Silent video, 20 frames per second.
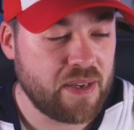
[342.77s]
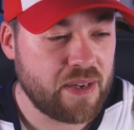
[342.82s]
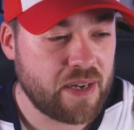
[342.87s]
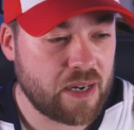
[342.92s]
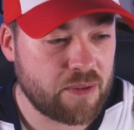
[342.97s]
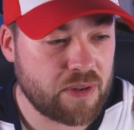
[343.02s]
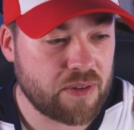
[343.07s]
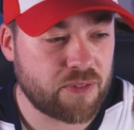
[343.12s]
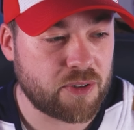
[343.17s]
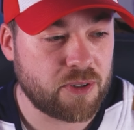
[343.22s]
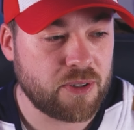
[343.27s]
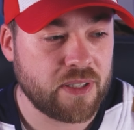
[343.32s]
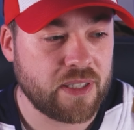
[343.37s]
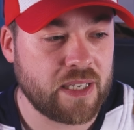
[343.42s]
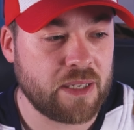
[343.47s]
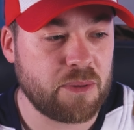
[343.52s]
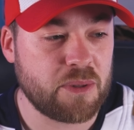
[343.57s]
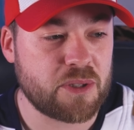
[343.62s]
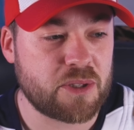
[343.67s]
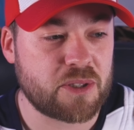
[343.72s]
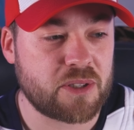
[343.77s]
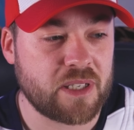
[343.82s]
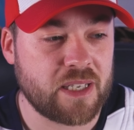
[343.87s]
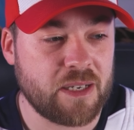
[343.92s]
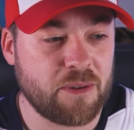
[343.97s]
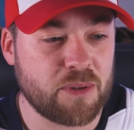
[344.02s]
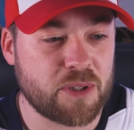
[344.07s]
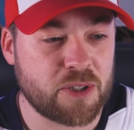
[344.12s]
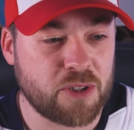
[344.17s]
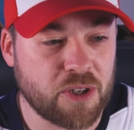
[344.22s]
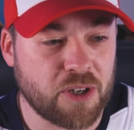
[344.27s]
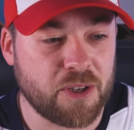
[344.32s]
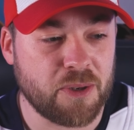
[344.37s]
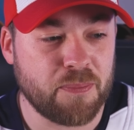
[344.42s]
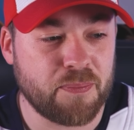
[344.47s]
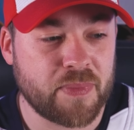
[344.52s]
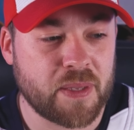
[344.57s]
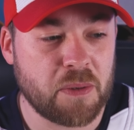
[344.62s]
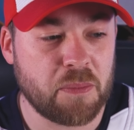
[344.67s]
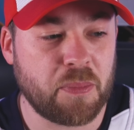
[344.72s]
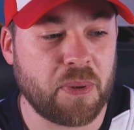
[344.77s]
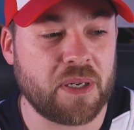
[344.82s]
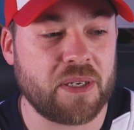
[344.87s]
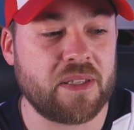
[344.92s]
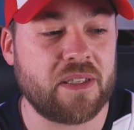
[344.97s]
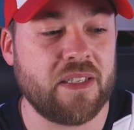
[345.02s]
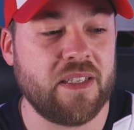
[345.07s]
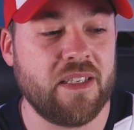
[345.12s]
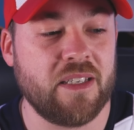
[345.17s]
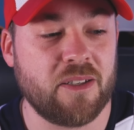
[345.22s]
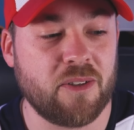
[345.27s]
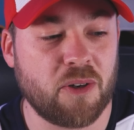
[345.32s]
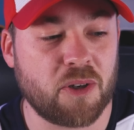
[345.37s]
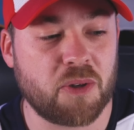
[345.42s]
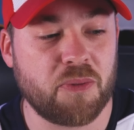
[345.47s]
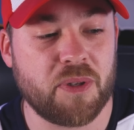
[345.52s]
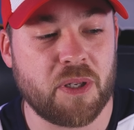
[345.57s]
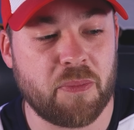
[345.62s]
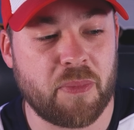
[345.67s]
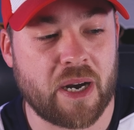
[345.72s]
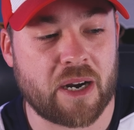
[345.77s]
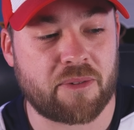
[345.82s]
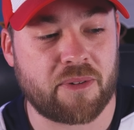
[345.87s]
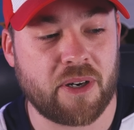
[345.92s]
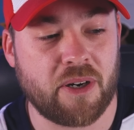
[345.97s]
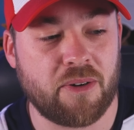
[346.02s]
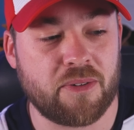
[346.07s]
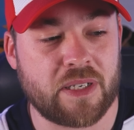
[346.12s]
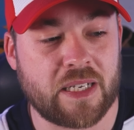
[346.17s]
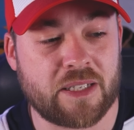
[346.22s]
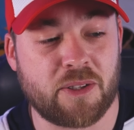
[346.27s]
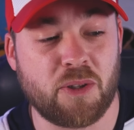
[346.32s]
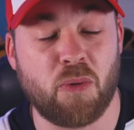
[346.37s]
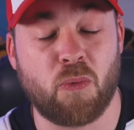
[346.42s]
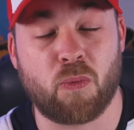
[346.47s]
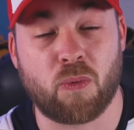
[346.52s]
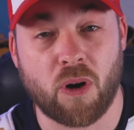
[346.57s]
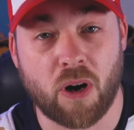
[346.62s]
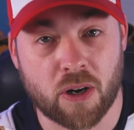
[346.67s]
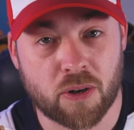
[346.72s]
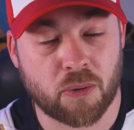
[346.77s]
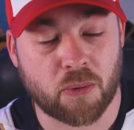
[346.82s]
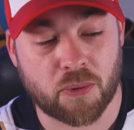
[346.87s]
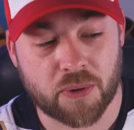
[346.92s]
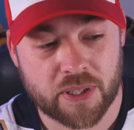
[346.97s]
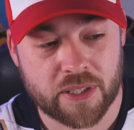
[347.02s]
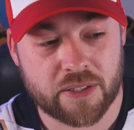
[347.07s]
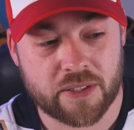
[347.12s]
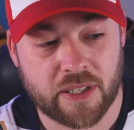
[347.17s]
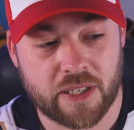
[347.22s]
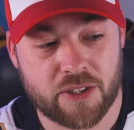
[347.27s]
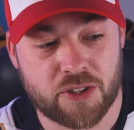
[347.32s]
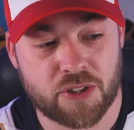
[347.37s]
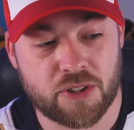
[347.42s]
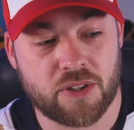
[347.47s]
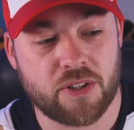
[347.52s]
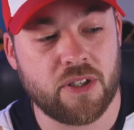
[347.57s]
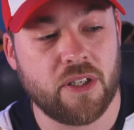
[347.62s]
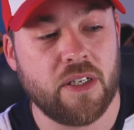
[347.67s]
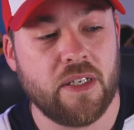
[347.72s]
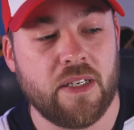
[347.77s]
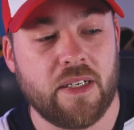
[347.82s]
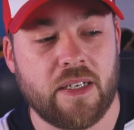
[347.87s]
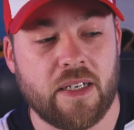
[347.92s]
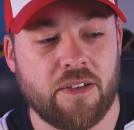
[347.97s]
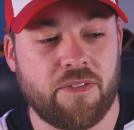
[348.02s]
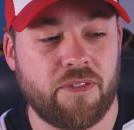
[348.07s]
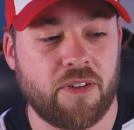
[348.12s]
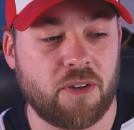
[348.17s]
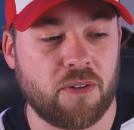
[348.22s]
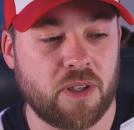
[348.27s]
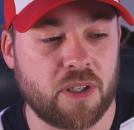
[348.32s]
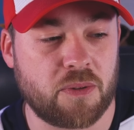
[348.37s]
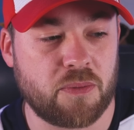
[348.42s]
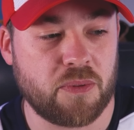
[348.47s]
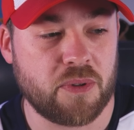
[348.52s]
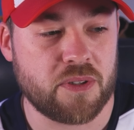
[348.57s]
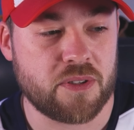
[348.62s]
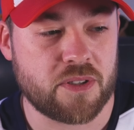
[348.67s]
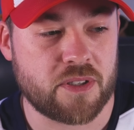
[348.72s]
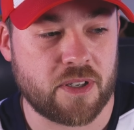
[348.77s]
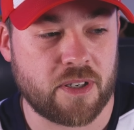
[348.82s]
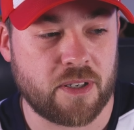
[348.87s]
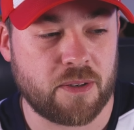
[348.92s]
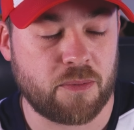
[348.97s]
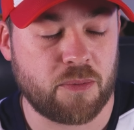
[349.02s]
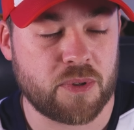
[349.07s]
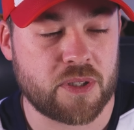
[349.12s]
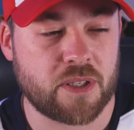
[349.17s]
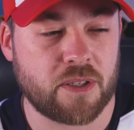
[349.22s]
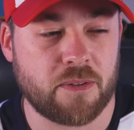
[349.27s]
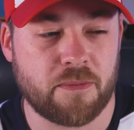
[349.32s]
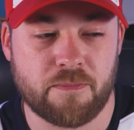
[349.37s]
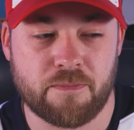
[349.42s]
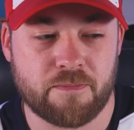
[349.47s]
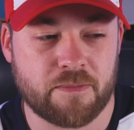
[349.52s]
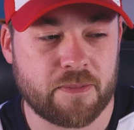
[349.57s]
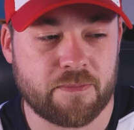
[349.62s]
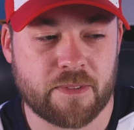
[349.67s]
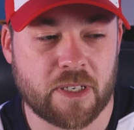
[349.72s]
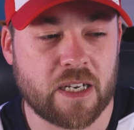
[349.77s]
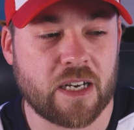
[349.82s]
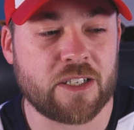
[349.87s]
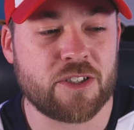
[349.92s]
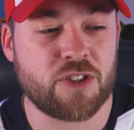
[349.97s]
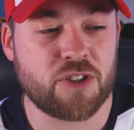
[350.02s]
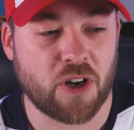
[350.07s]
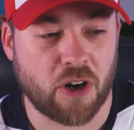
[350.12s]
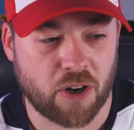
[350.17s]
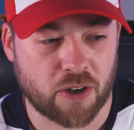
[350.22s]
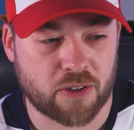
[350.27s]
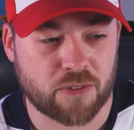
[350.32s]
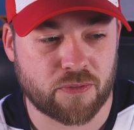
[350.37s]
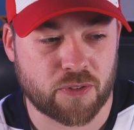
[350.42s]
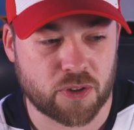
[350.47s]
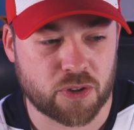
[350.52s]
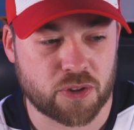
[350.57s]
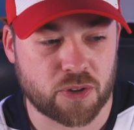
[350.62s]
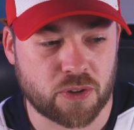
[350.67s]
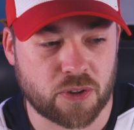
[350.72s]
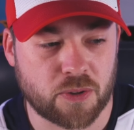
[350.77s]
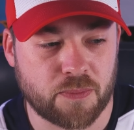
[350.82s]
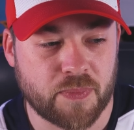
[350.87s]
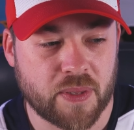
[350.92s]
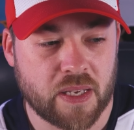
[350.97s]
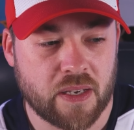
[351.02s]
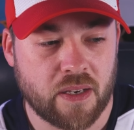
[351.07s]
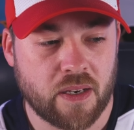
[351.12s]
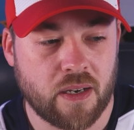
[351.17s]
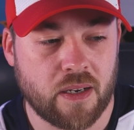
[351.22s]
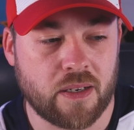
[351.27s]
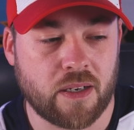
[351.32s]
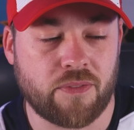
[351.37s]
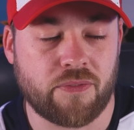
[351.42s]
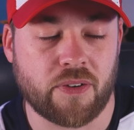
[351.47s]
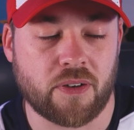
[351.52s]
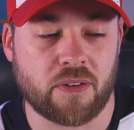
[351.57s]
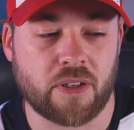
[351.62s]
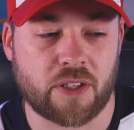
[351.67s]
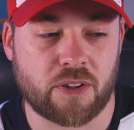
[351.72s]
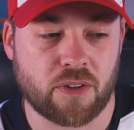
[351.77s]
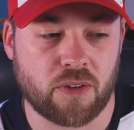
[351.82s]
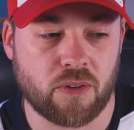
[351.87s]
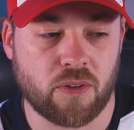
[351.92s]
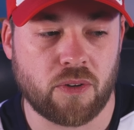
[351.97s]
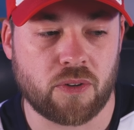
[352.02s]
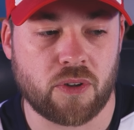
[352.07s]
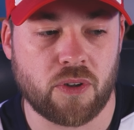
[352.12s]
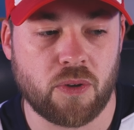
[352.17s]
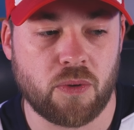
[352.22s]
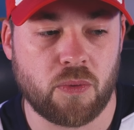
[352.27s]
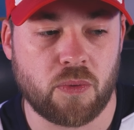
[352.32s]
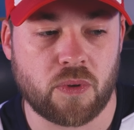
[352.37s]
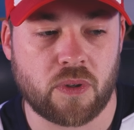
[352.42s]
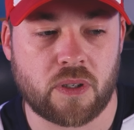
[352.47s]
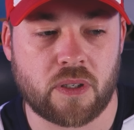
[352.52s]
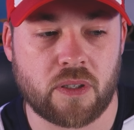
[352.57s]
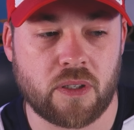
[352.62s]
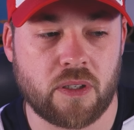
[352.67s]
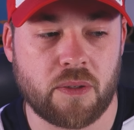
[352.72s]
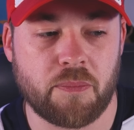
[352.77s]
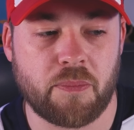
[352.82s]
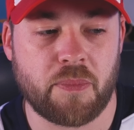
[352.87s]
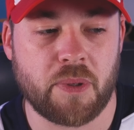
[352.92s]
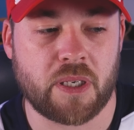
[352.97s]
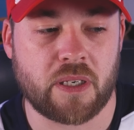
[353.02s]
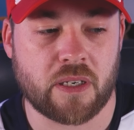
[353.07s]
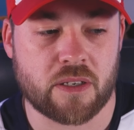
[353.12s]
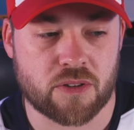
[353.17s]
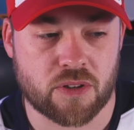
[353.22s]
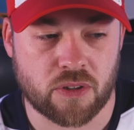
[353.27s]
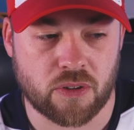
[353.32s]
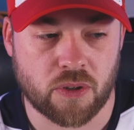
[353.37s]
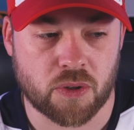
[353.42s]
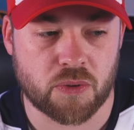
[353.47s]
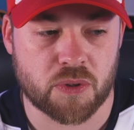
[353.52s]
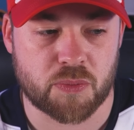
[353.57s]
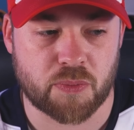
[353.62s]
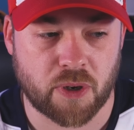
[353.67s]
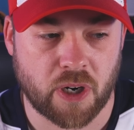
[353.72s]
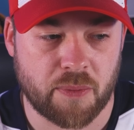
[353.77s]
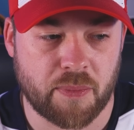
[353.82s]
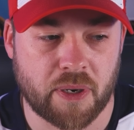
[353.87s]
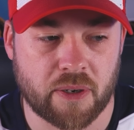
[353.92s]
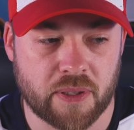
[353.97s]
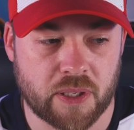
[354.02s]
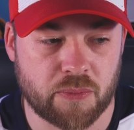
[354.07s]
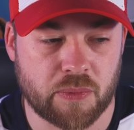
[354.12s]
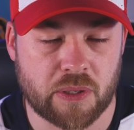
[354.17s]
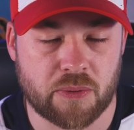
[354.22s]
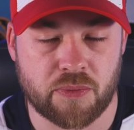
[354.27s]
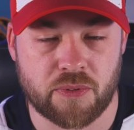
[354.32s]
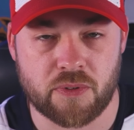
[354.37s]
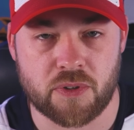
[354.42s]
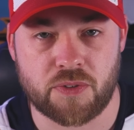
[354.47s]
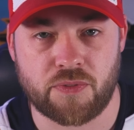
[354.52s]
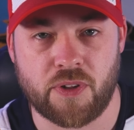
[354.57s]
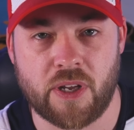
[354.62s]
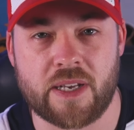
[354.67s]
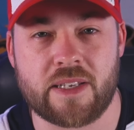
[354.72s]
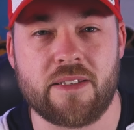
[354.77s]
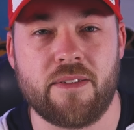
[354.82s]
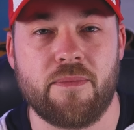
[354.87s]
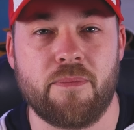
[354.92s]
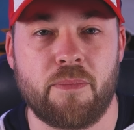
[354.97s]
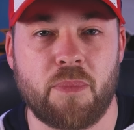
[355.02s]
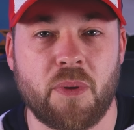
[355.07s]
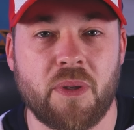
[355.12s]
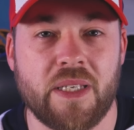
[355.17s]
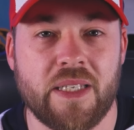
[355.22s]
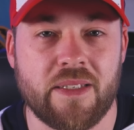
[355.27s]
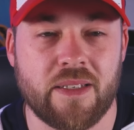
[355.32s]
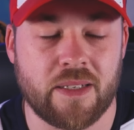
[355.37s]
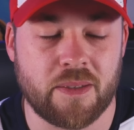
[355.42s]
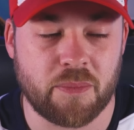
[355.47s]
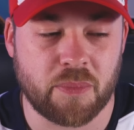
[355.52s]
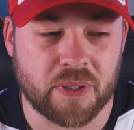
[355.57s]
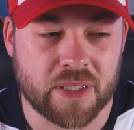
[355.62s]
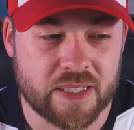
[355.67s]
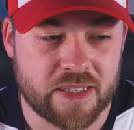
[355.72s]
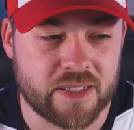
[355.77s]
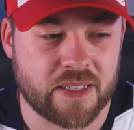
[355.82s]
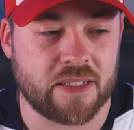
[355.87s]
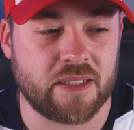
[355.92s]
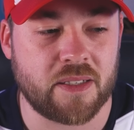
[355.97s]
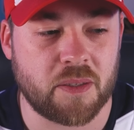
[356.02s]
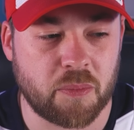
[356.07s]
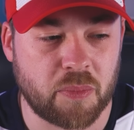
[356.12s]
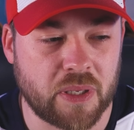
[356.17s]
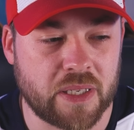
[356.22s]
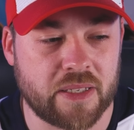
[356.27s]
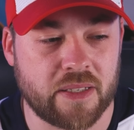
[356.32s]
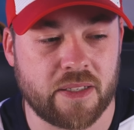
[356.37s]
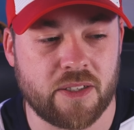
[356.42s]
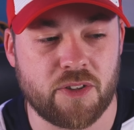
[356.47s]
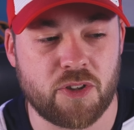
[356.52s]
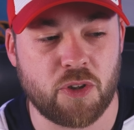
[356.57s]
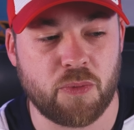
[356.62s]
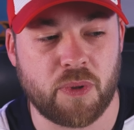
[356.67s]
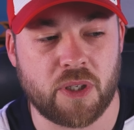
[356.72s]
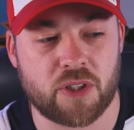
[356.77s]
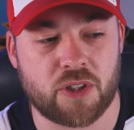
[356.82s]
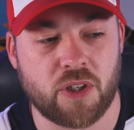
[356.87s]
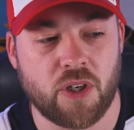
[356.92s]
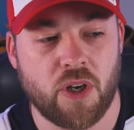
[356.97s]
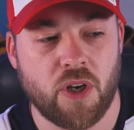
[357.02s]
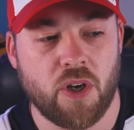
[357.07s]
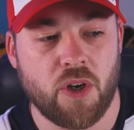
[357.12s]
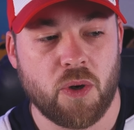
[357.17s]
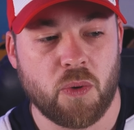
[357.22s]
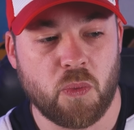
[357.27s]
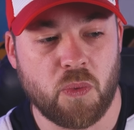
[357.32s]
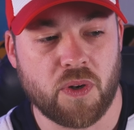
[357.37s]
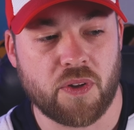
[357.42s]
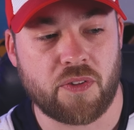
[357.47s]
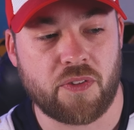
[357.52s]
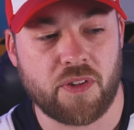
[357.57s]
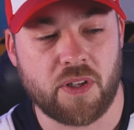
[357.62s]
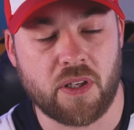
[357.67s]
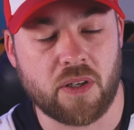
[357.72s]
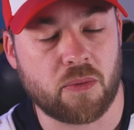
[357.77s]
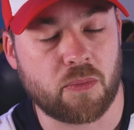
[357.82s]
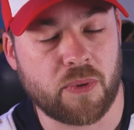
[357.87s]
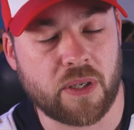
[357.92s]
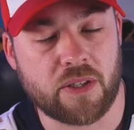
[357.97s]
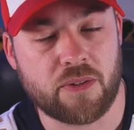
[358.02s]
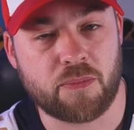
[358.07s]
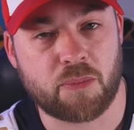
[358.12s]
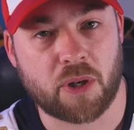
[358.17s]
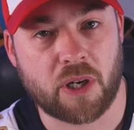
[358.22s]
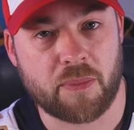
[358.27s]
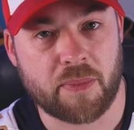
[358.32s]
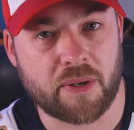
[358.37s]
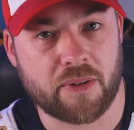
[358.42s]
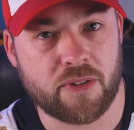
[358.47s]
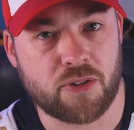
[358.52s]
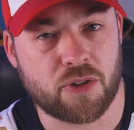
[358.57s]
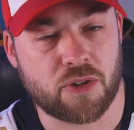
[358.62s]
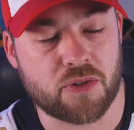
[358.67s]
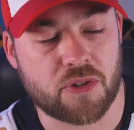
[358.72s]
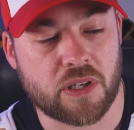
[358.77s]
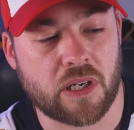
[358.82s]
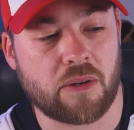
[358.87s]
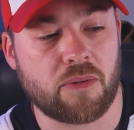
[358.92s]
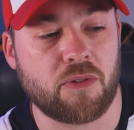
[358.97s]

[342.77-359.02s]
However, it was it was good, but the logo in the background at the wrong orientation, I felt like was uh, was a a zonk for sure, and I felt like the logo because the logo is primarily red with those flags, it bleed it bleeds in and it blended in too much with the red primary jersey.